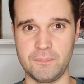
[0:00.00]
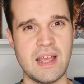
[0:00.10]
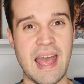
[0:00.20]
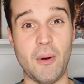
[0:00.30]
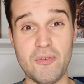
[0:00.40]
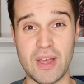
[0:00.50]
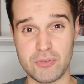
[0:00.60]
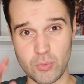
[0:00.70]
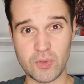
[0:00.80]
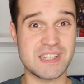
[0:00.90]
However, if you
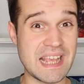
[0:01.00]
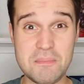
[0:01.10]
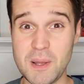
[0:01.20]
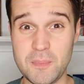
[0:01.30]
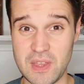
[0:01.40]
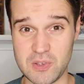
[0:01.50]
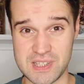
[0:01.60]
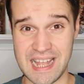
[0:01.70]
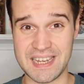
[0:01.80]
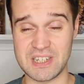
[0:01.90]
roll the same number that you're
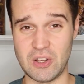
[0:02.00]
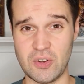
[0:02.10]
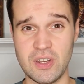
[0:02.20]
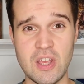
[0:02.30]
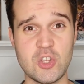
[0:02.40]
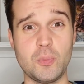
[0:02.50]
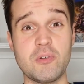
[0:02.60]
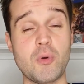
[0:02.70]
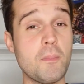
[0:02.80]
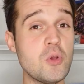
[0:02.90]
standing on, you'll be
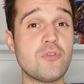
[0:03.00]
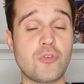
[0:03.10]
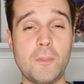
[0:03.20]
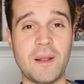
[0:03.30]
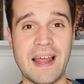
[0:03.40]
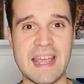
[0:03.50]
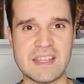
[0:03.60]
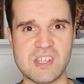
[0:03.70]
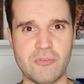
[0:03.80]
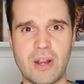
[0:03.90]
removed from play,
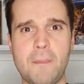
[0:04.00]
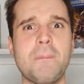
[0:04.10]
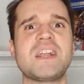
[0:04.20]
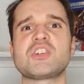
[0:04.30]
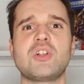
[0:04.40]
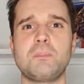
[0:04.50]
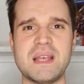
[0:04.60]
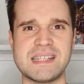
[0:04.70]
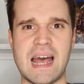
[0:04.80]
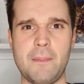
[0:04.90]
suffering a magical
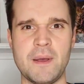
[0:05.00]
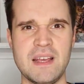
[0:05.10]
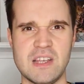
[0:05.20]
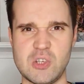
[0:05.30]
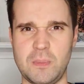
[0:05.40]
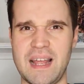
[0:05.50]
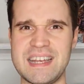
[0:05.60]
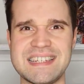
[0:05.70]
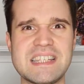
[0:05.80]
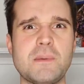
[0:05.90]
mishap as your player
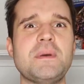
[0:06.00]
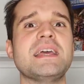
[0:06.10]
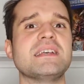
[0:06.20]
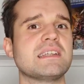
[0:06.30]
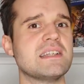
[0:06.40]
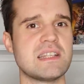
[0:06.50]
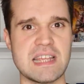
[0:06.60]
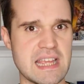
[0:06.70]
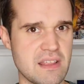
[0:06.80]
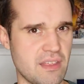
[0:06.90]
disappears into the ether.